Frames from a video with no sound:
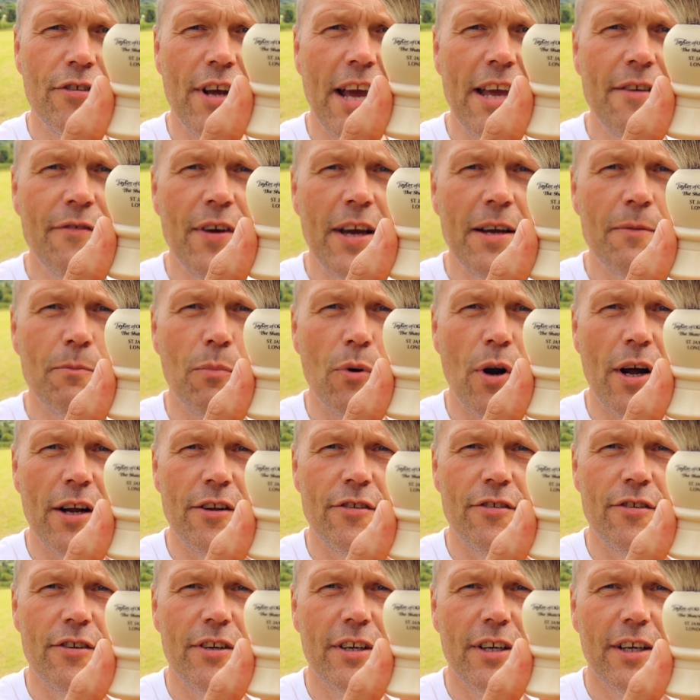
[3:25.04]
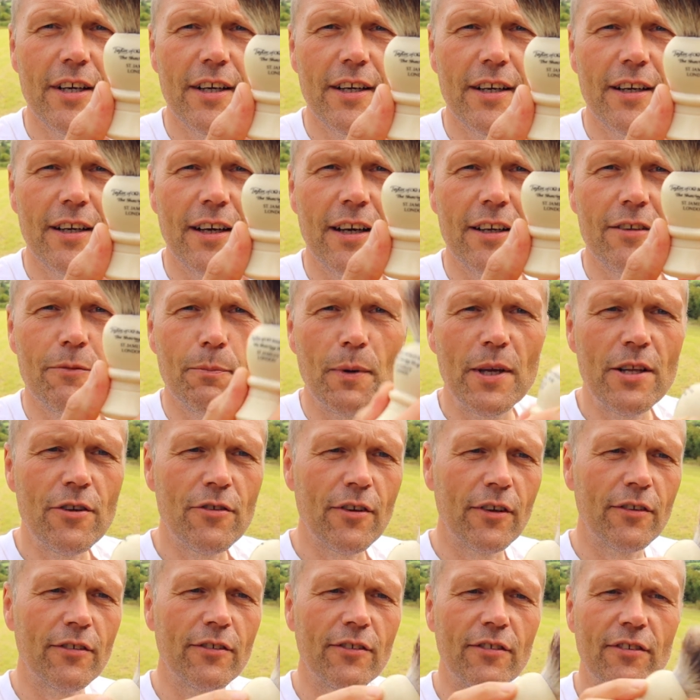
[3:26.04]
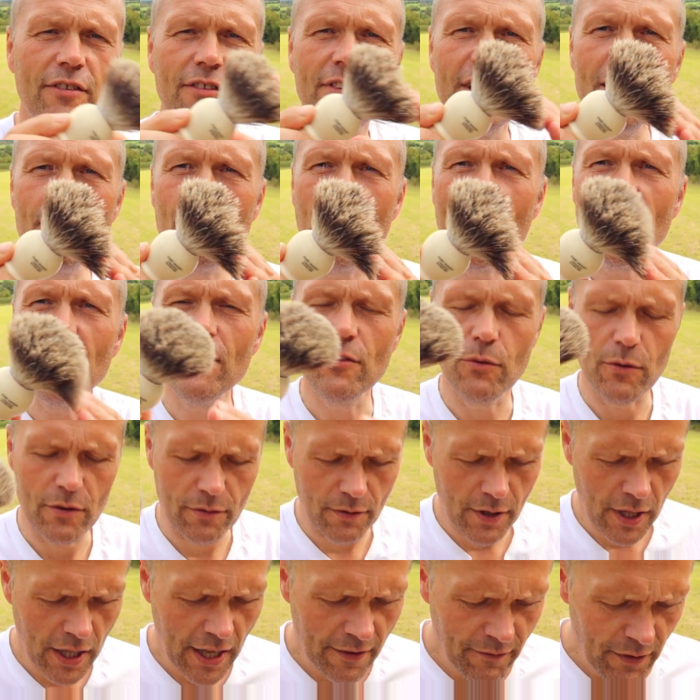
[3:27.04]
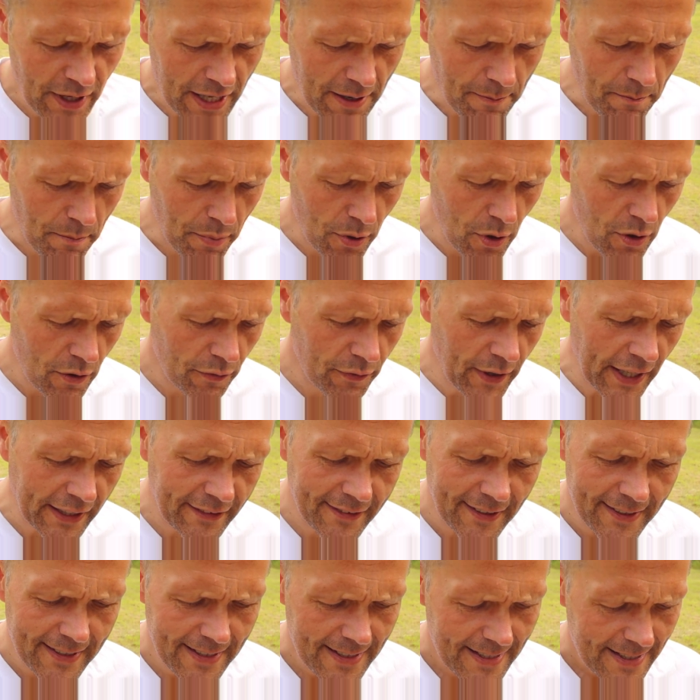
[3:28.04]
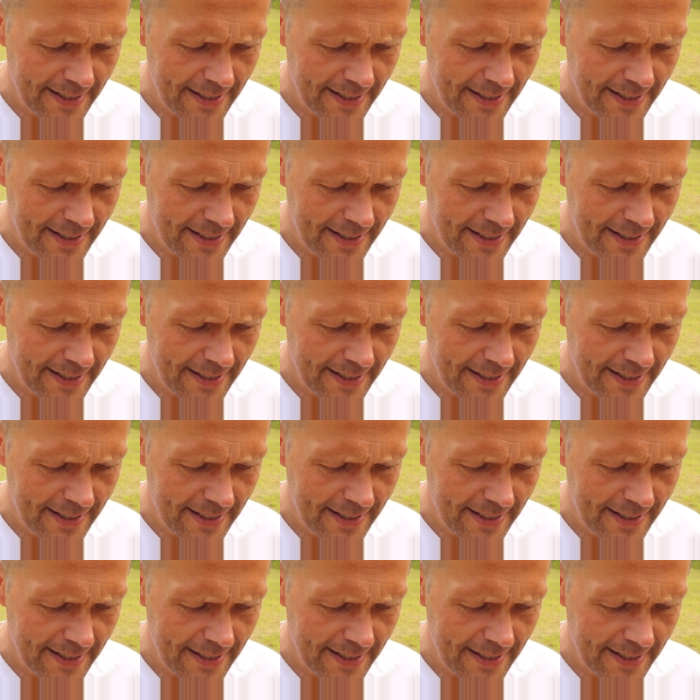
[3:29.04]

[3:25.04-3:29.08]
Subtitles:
shaving brush has been just steeping, so it's lovely and perfect.